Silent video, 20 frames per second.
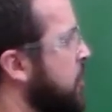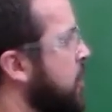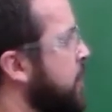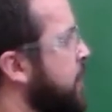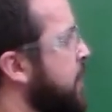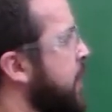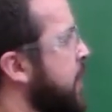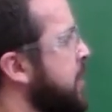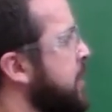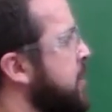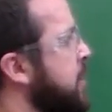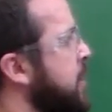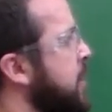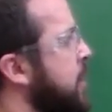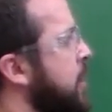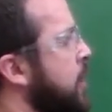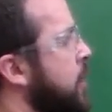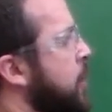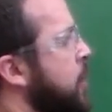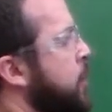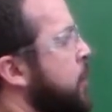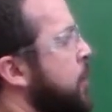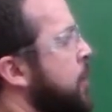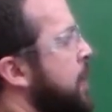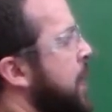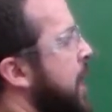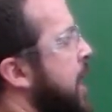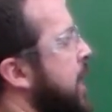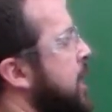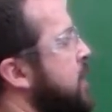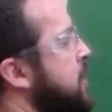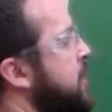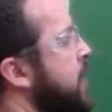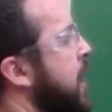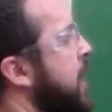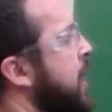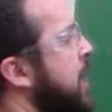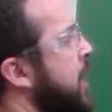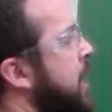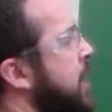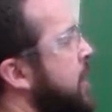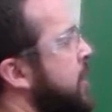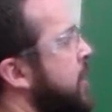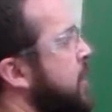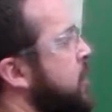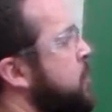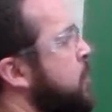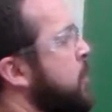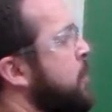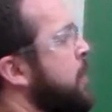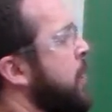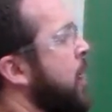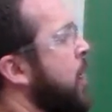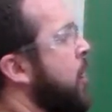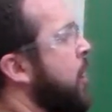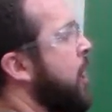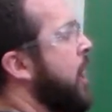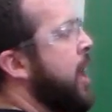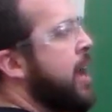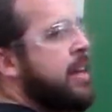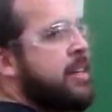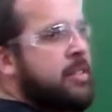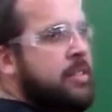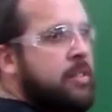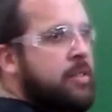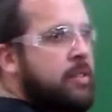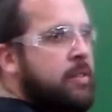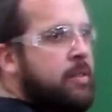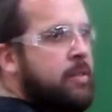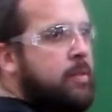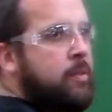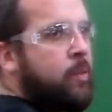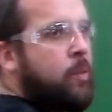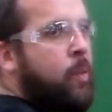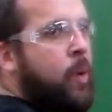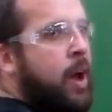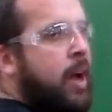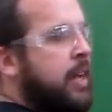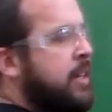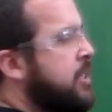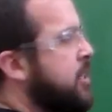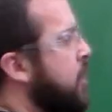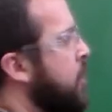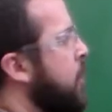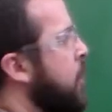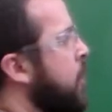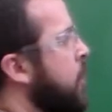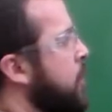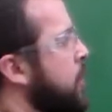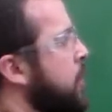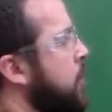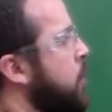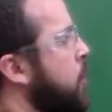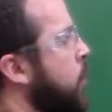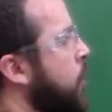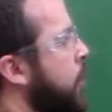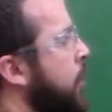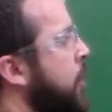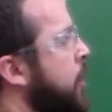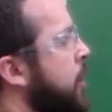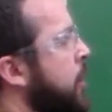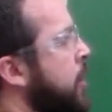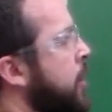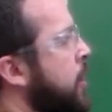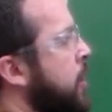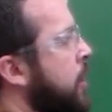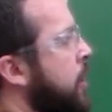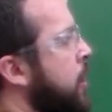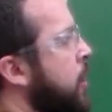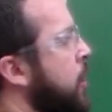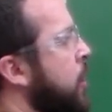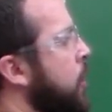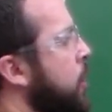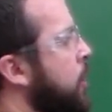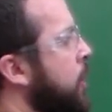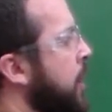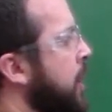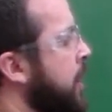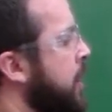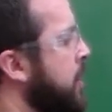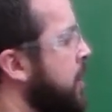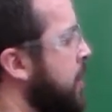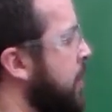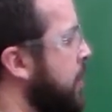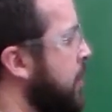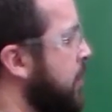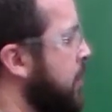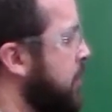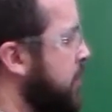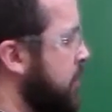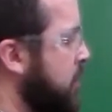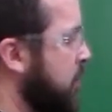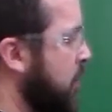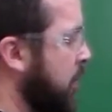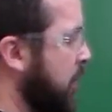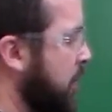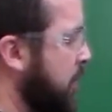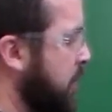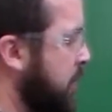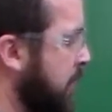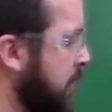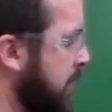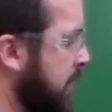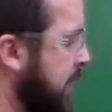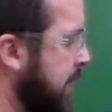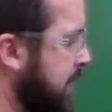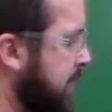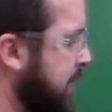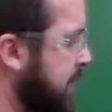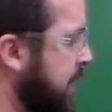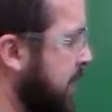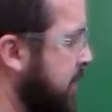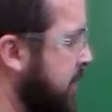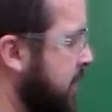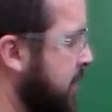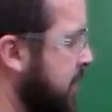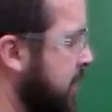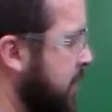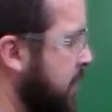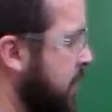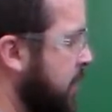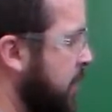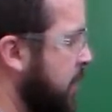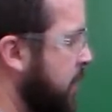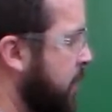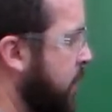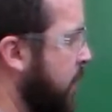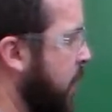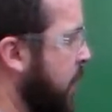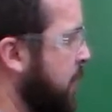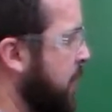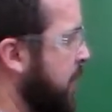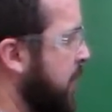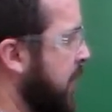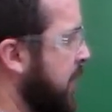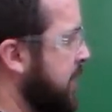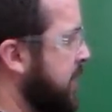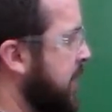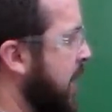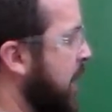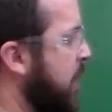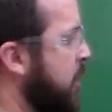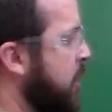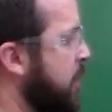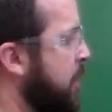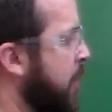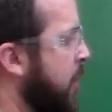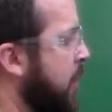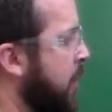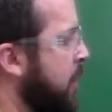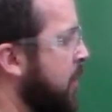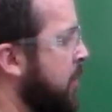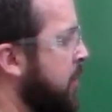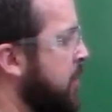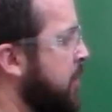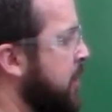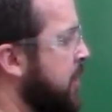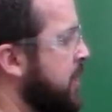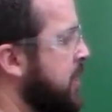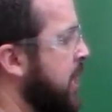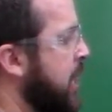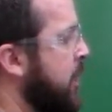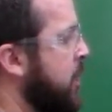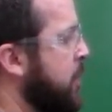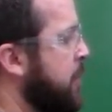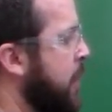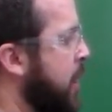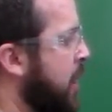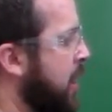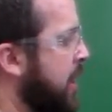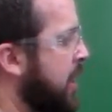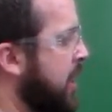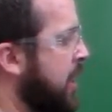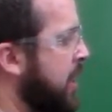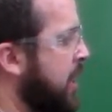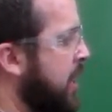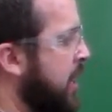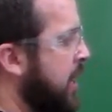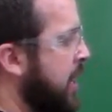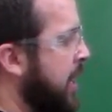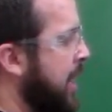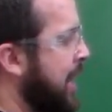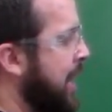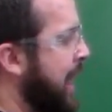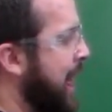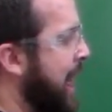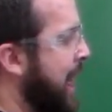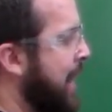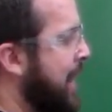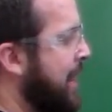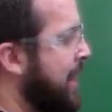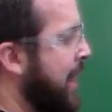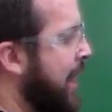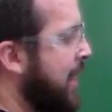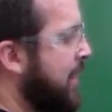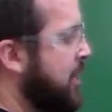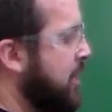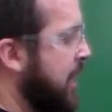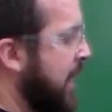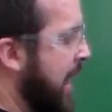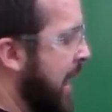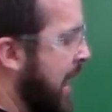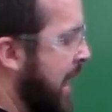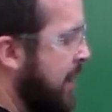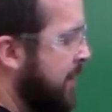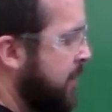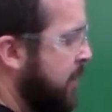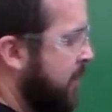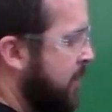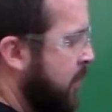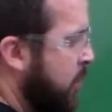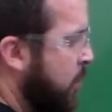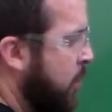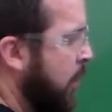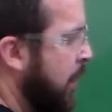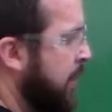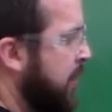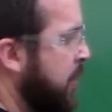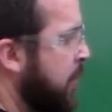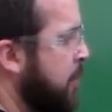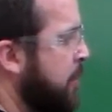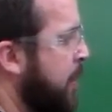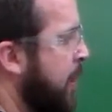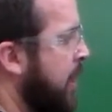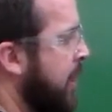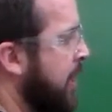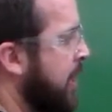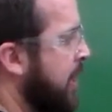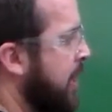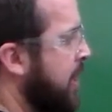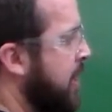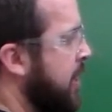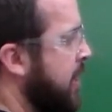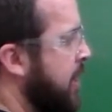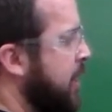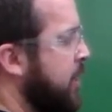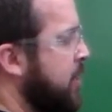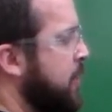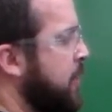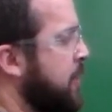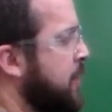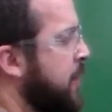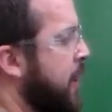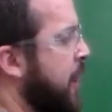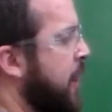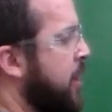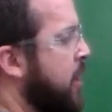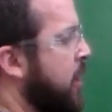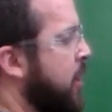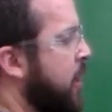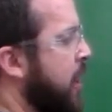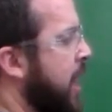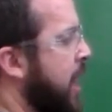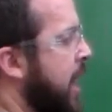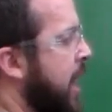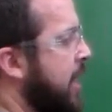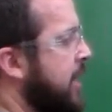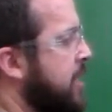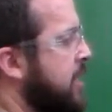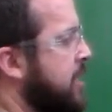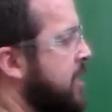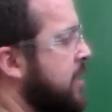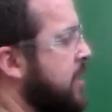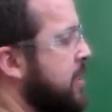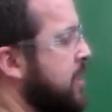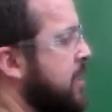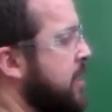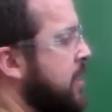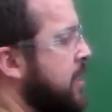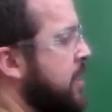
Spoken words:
surface. When we edge find it, this would be our XY0 corner. We took the distance from the side of the part to the side of the pocket and added that to half of the width of the pocket to find our X,